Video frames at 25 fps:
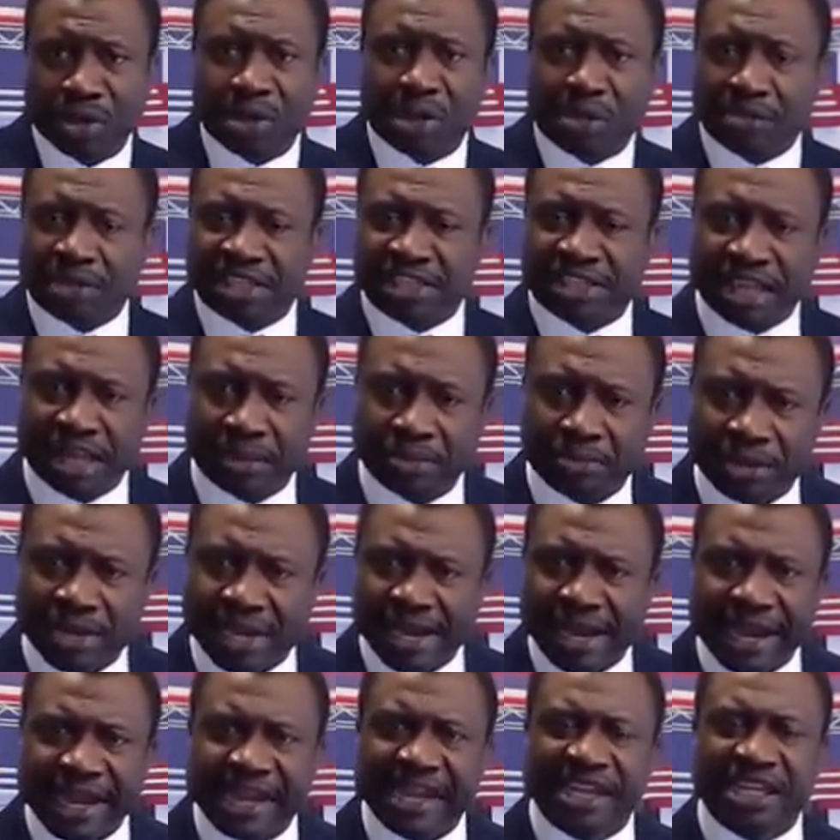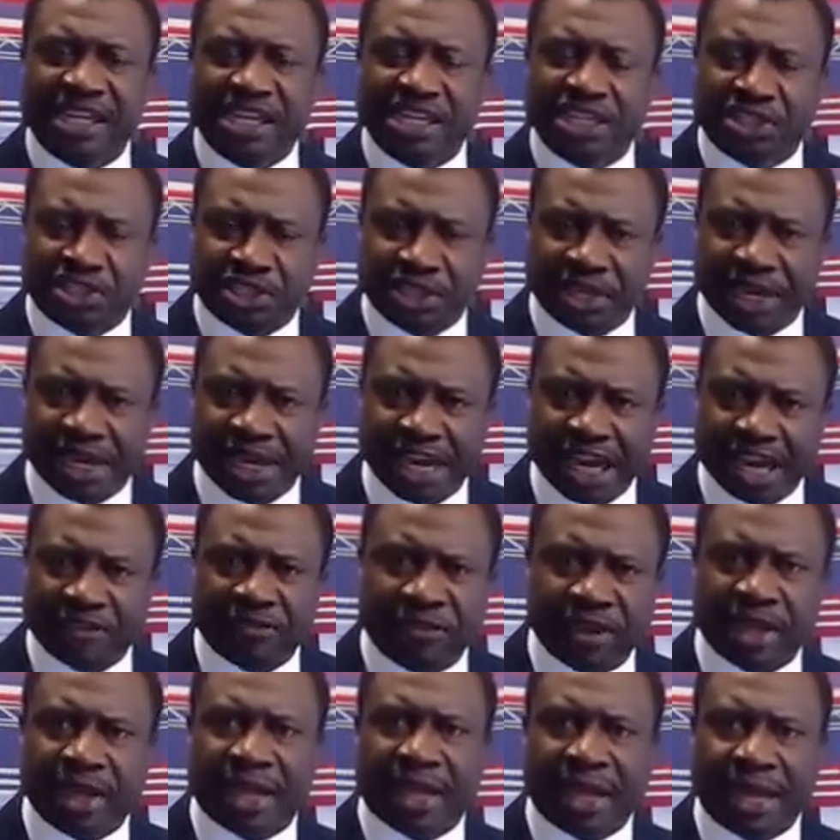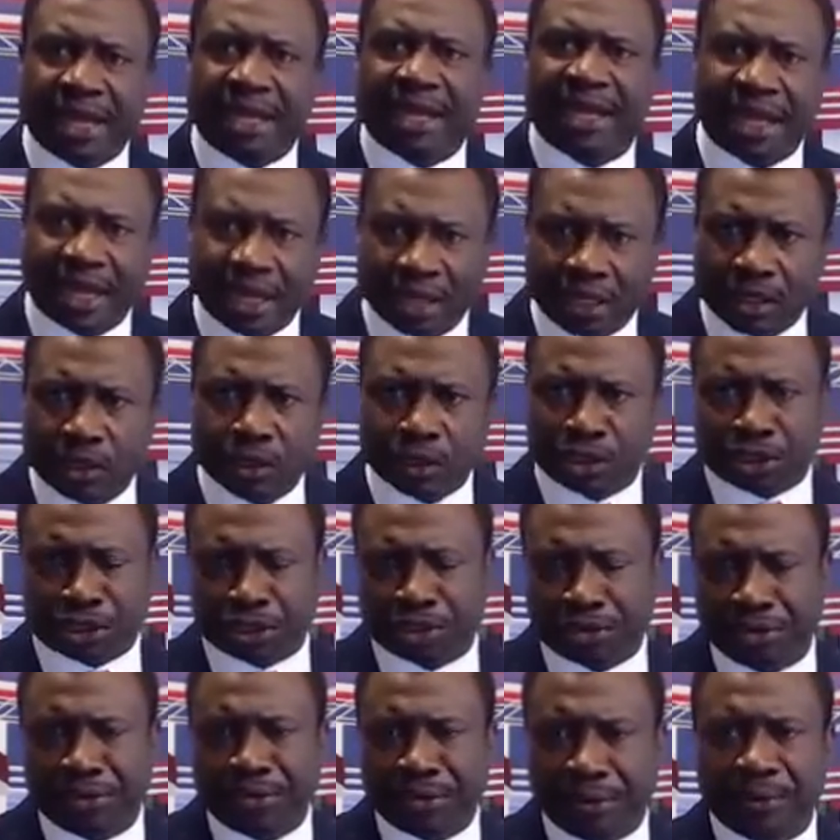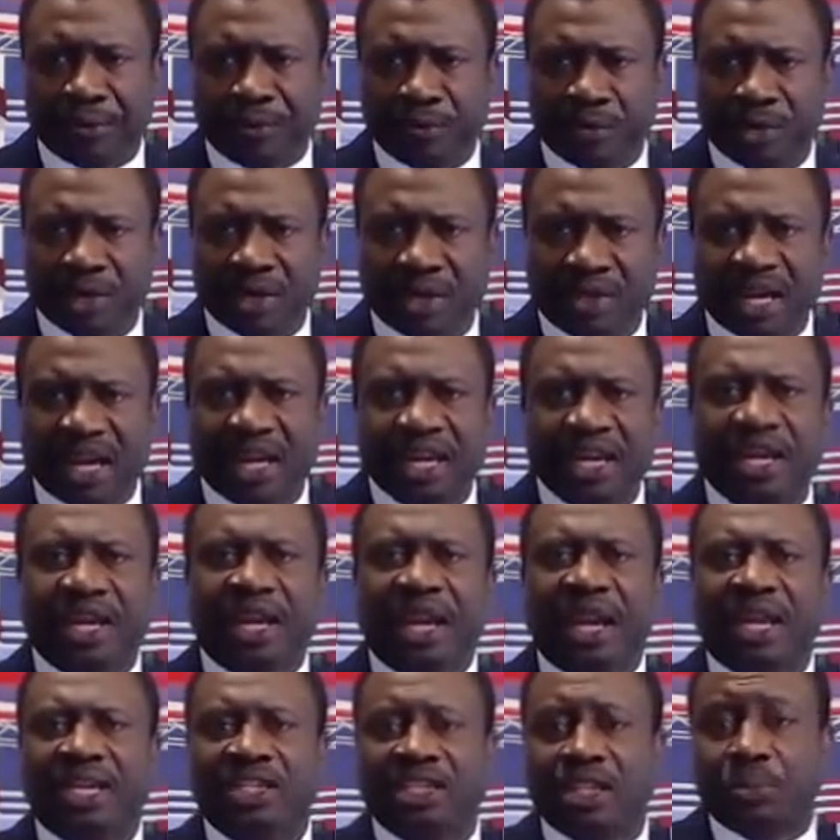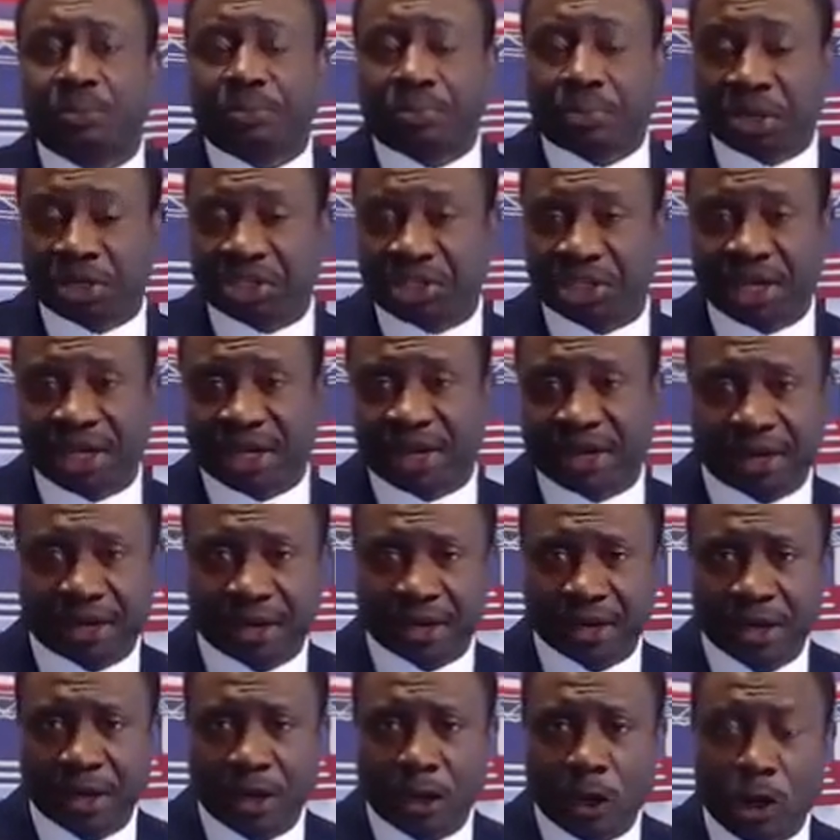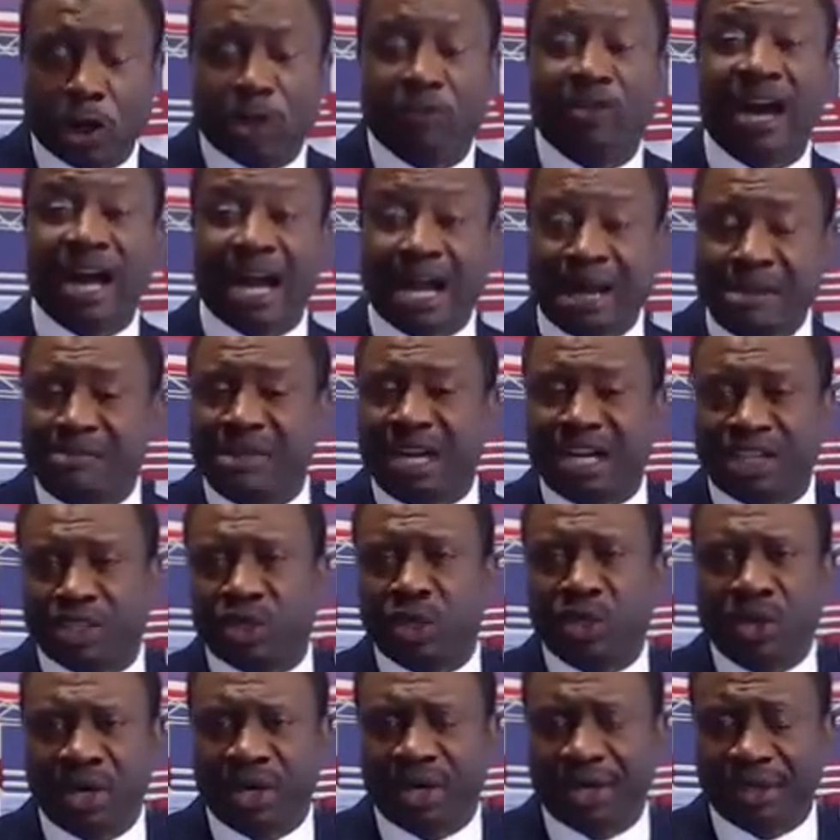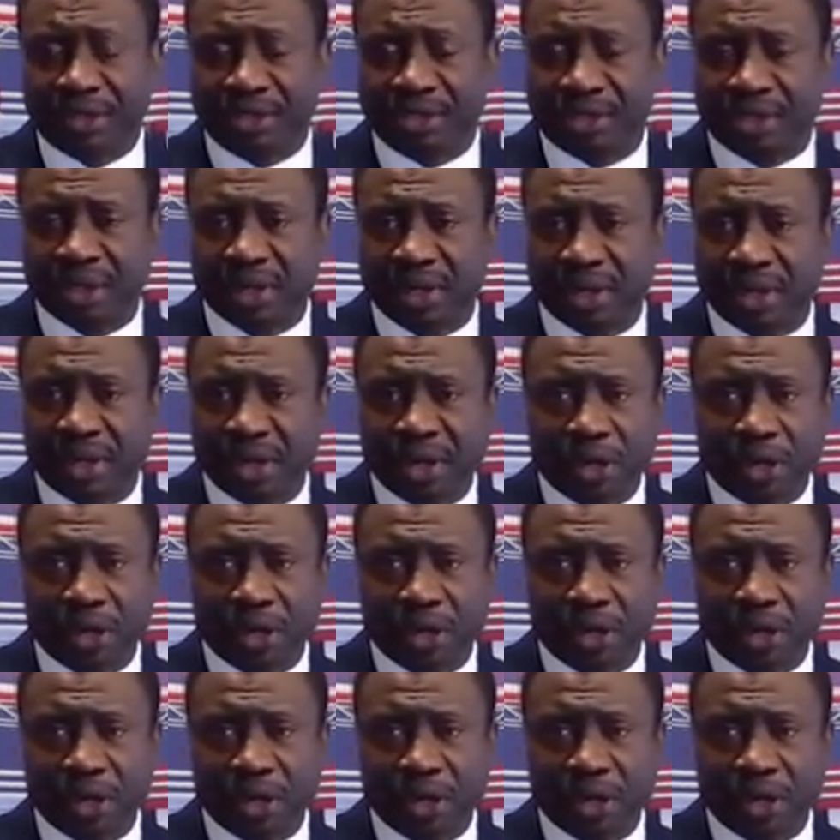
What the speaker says: Mr. Biya is still living in the illusion that he is the president of our Ambazonians.